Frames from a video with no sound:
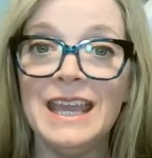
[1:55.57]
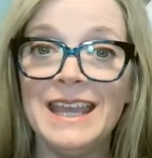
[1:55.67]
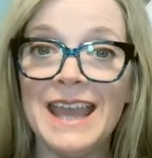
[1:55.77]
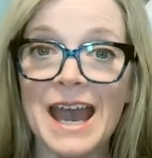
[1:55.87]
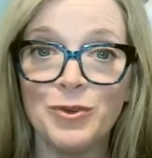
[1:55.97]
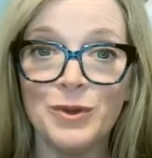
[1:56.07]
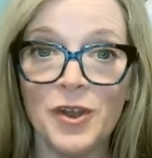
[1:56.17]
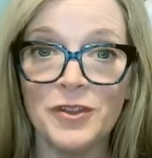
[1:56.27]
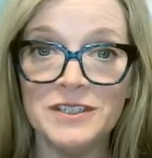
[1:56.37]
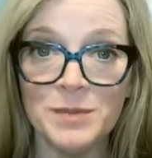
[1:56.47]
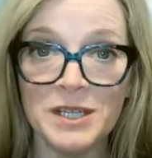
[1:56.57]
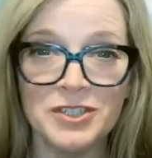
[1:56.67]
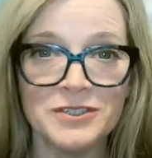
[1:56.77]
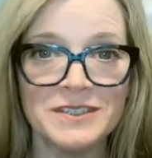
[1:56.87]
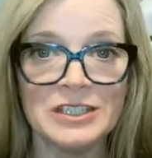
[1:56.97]
and gathering all these
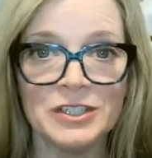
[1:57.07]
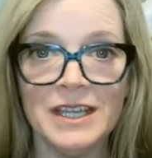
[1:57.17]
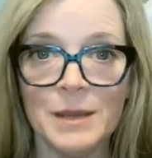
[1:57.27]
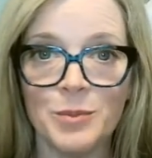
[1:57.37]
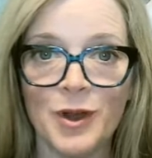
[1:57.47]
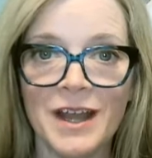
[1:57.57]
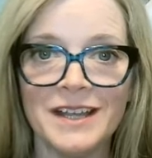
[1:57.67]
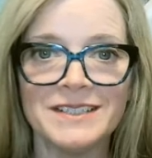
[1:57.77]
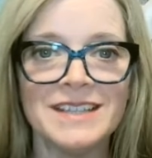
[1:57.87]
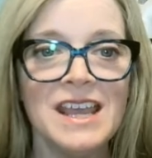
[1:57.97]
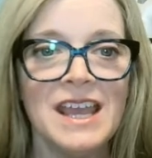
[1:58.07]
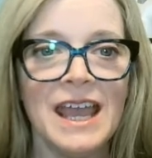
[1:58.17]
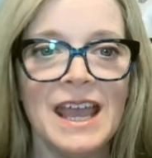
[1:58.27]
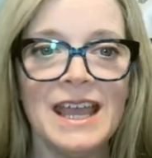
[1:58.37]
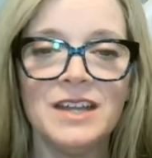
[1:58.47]
pictures and looking at products,
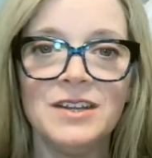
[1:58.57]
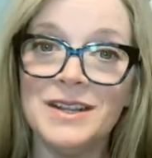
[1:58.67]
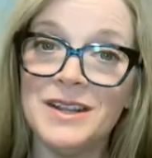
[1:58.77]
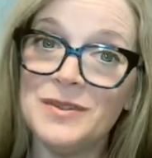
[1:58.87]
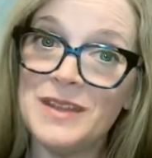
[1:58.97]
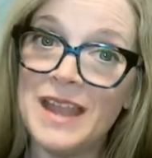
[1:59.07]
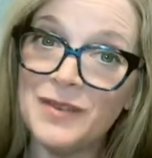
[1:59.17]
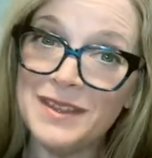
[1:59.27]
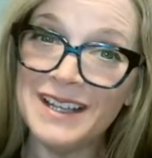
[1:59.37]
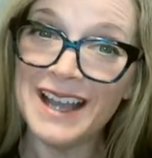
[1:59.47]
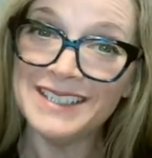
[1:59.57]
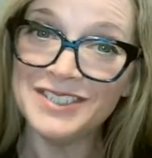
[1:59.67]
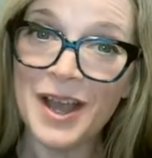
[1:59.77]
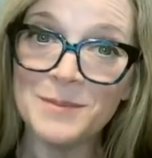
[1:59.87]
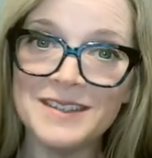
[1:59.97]
and everything kind
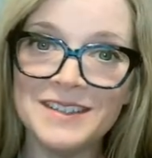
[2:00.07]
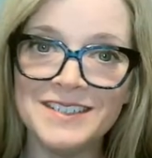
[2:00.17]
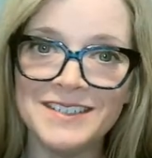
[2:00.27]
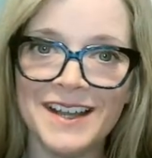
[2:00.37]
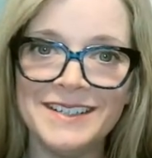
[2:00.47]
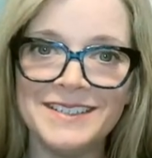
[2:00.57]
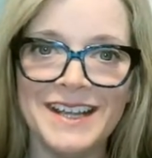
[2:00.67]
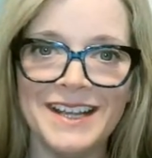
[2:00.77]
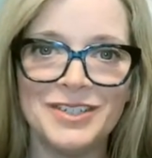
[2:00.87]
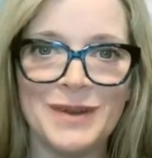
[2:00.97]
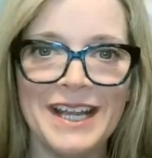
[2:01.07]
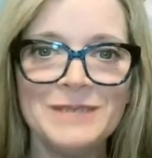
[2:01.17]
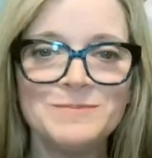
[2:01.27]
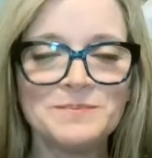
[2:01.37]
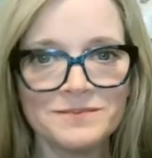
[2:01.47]
of stops at the design stage,
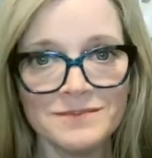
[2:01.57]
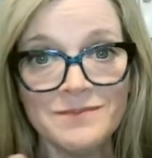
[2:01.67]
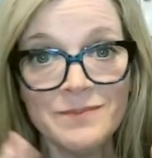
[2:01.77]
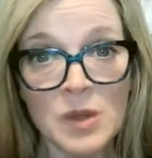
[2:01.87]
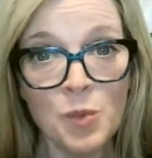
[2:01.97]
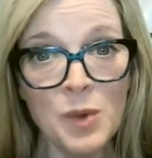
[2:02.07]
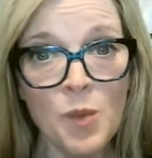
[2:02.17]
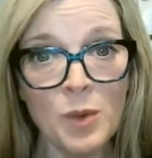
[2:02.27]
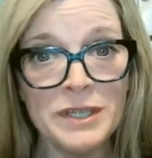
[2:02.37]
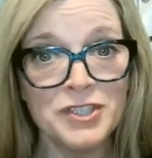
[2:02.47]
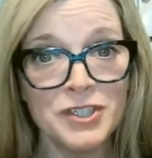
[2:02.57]
right? When what we